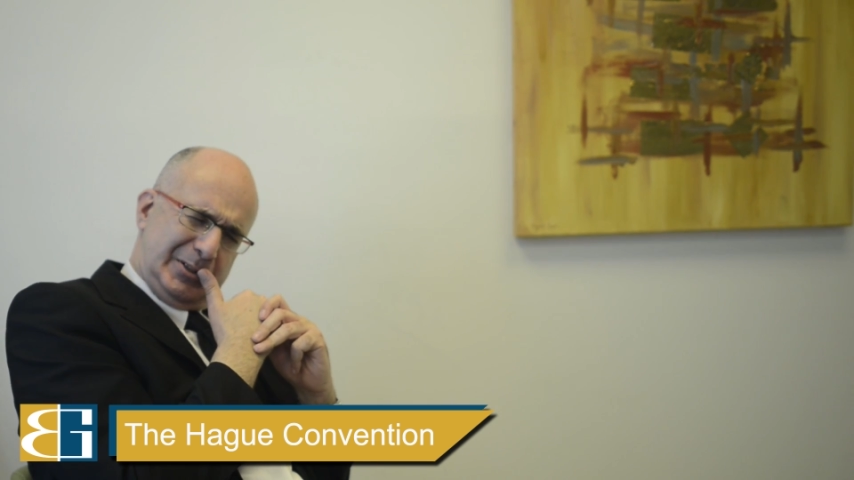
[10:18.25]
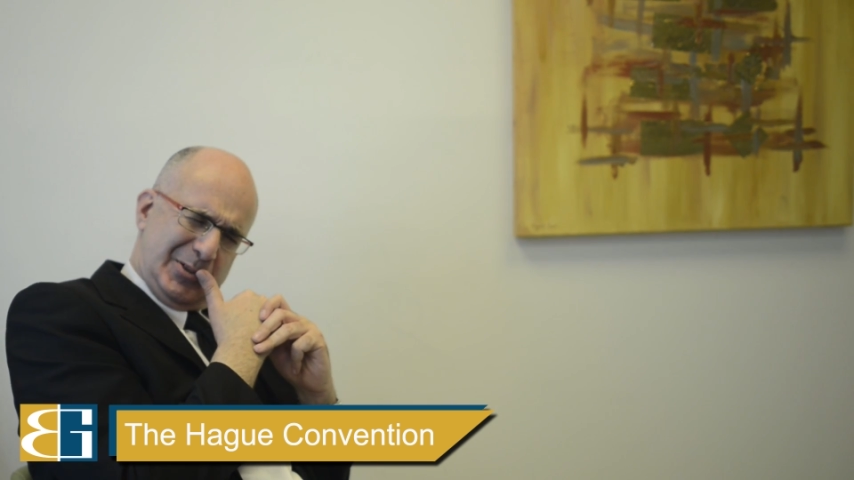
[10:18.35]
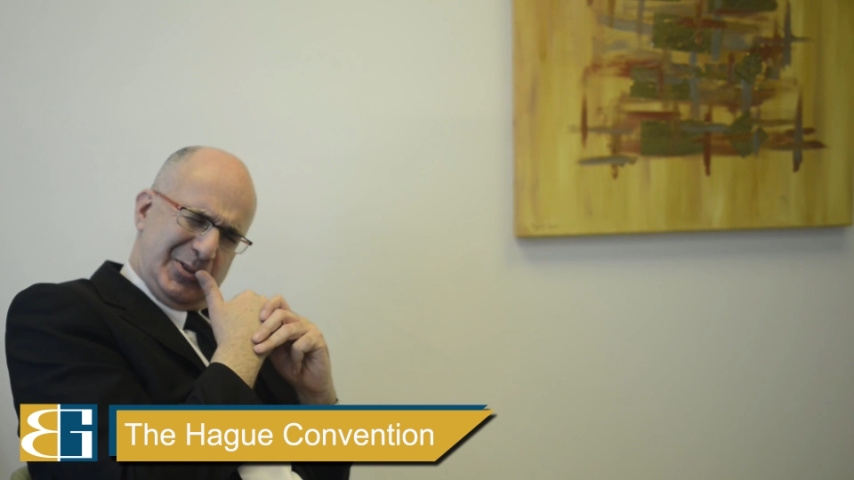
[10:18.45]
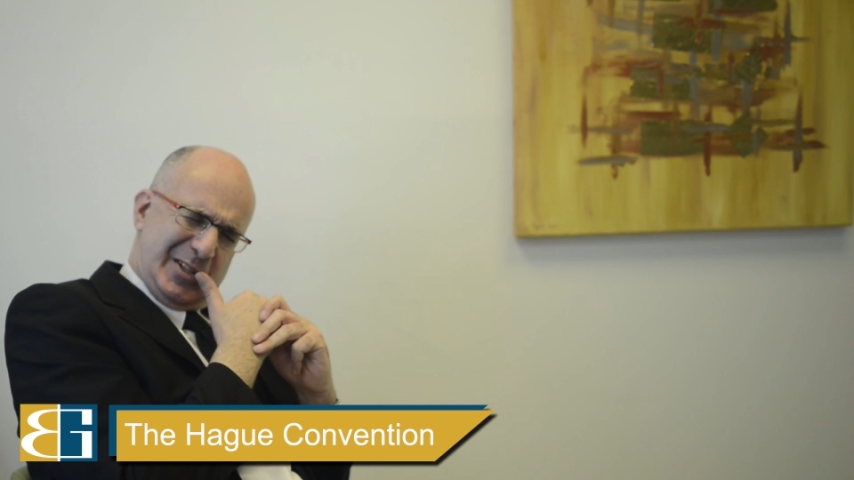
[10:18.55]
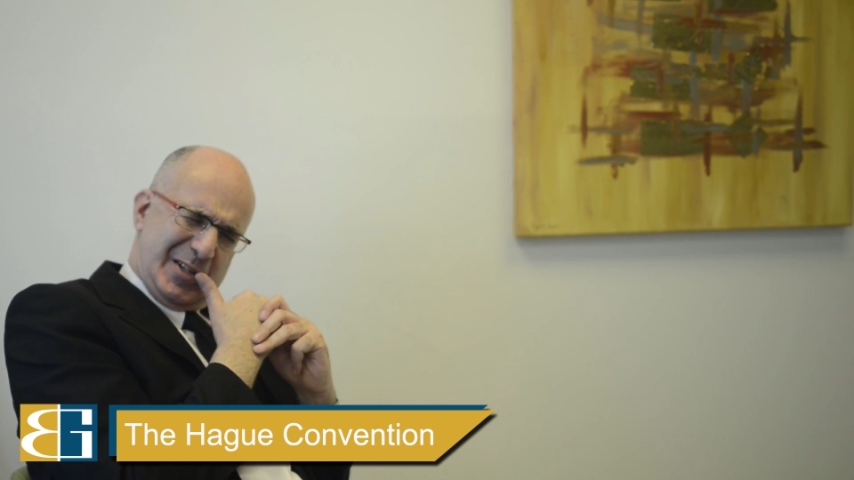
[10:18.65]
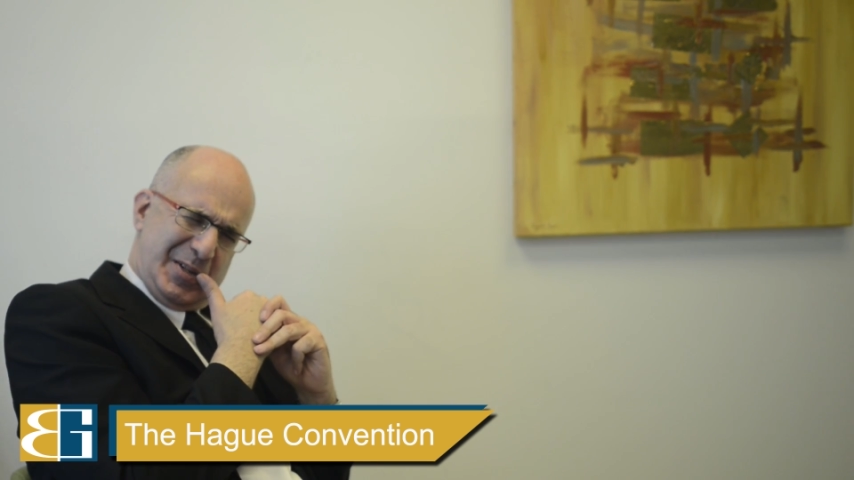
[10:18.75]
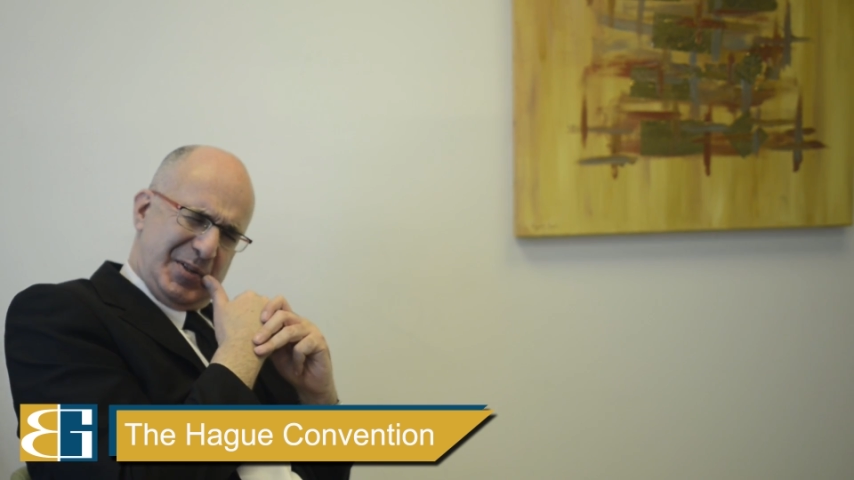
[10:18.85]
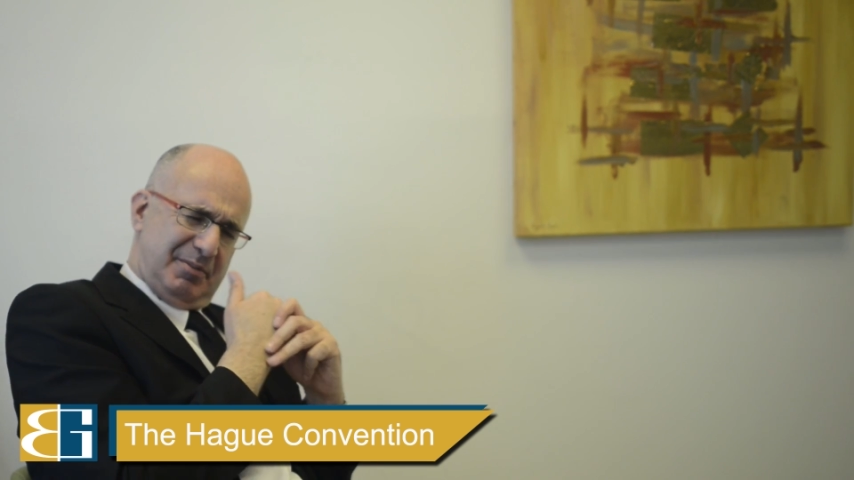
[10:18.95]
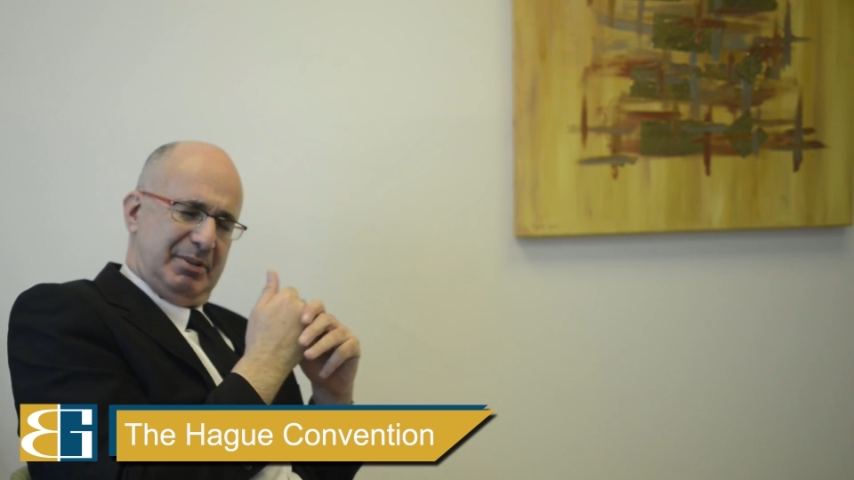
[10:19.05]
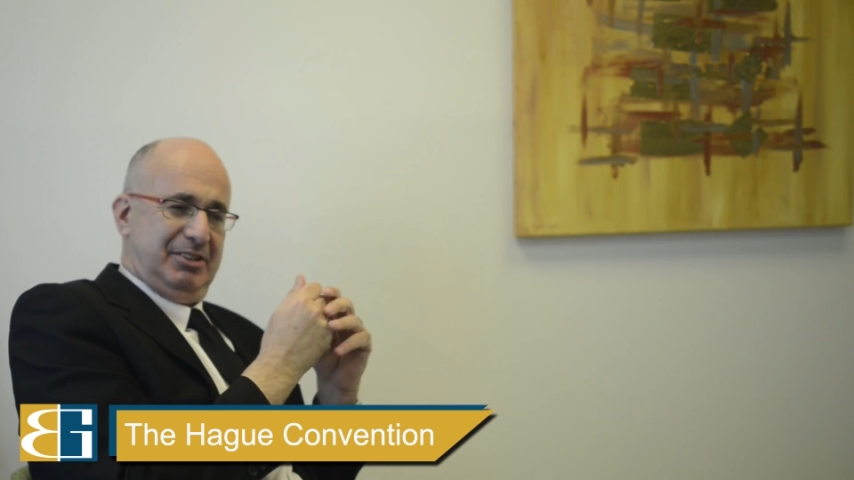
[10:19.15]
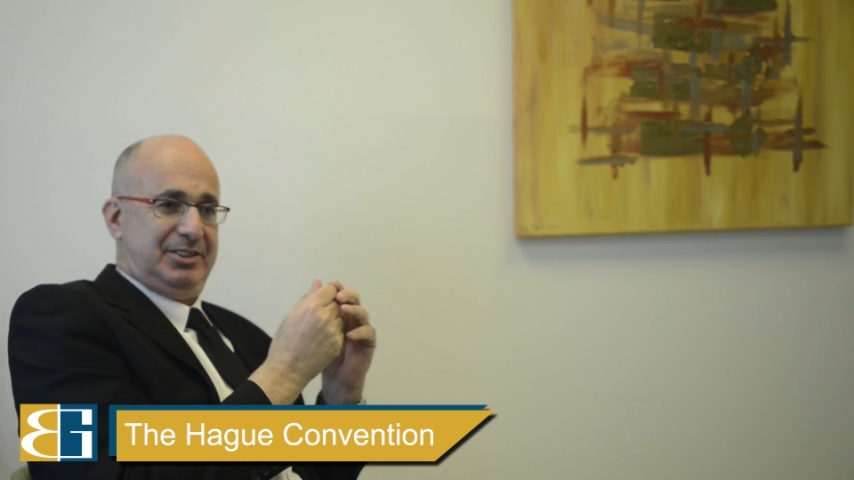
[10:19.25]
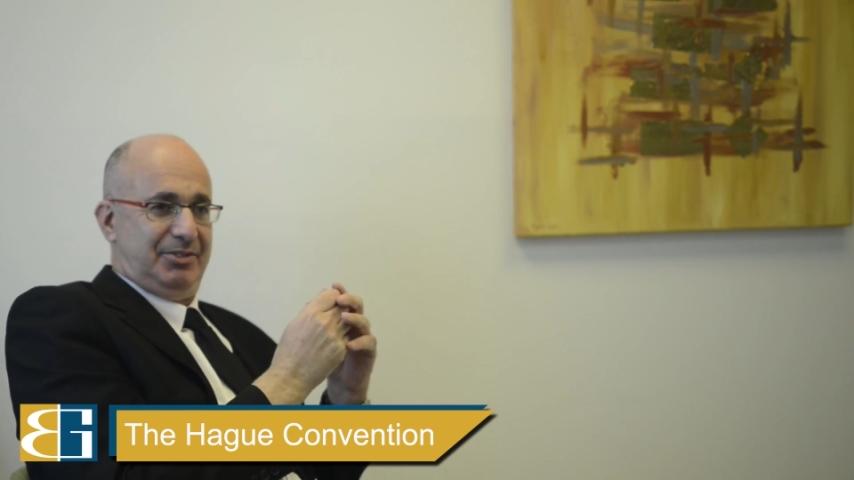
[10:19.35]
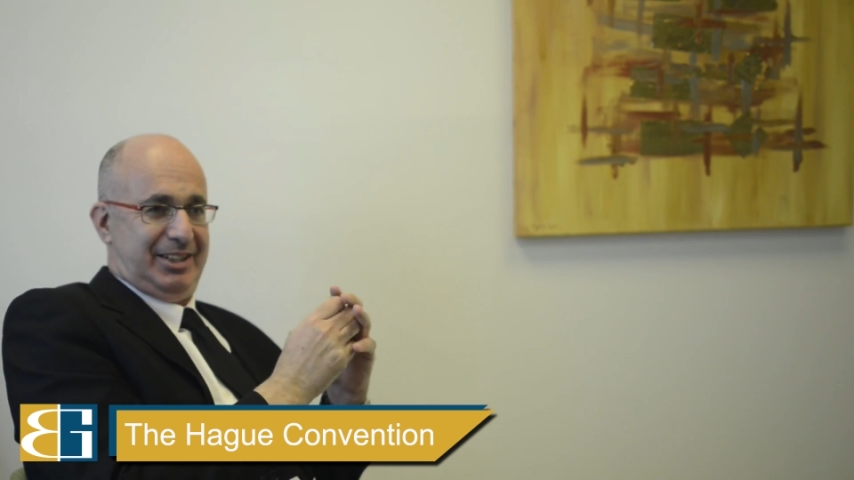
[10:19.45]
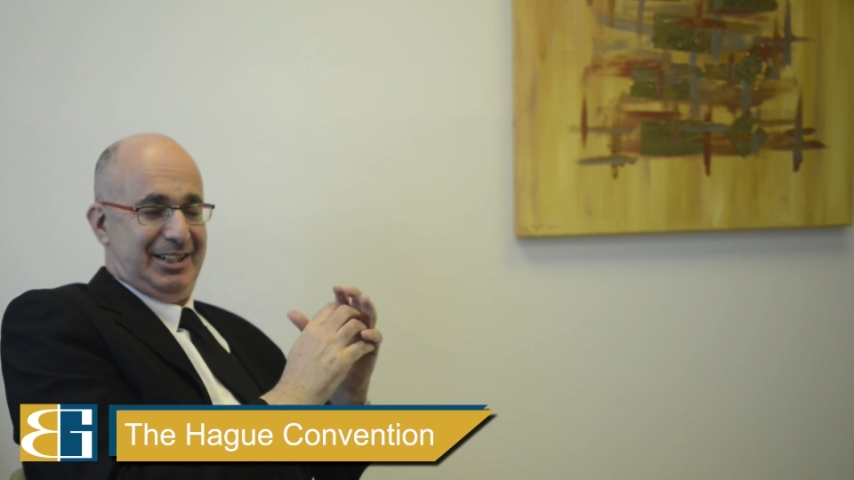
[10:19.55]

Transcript: of the